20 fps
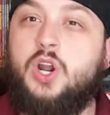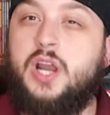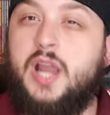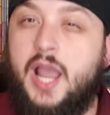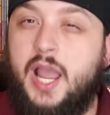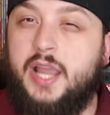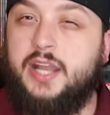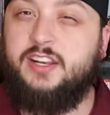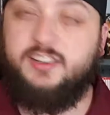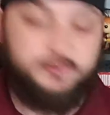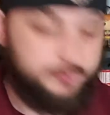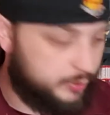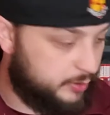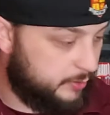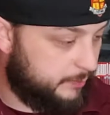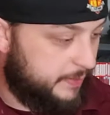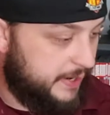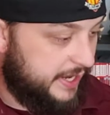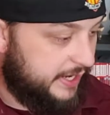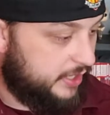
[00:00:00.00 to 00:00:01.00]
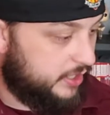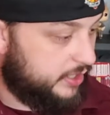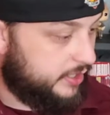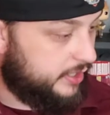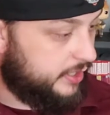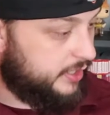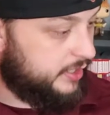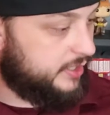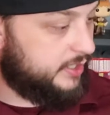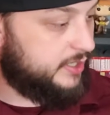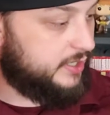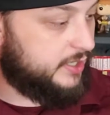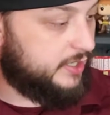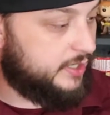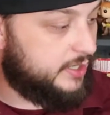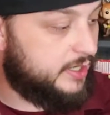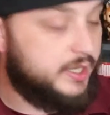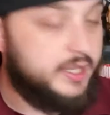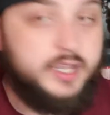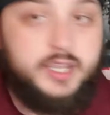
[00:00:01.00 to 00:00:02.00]
kind of prepared.
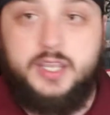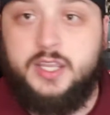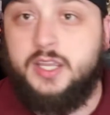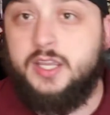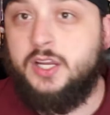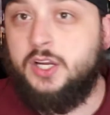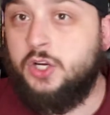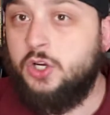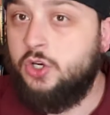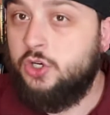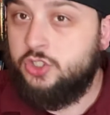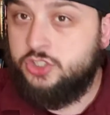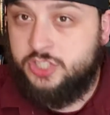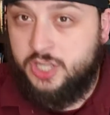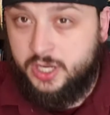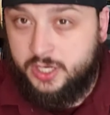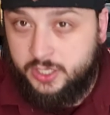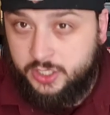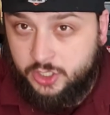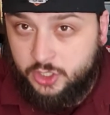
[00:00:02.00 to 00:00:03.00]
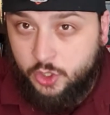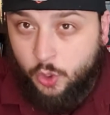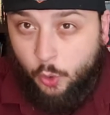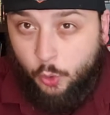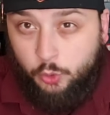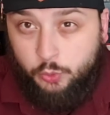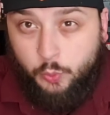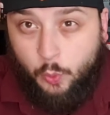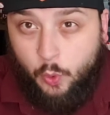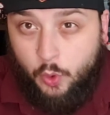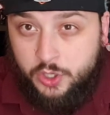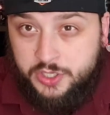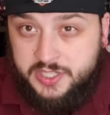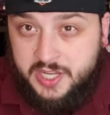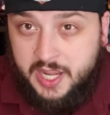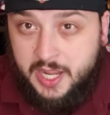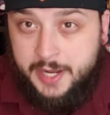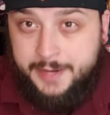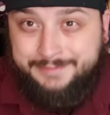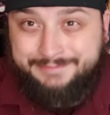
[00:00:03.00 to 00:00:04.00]
Talking Cold War
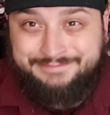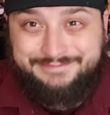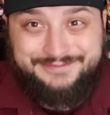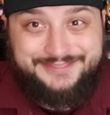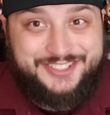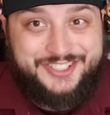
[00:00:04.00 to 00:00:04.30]
time,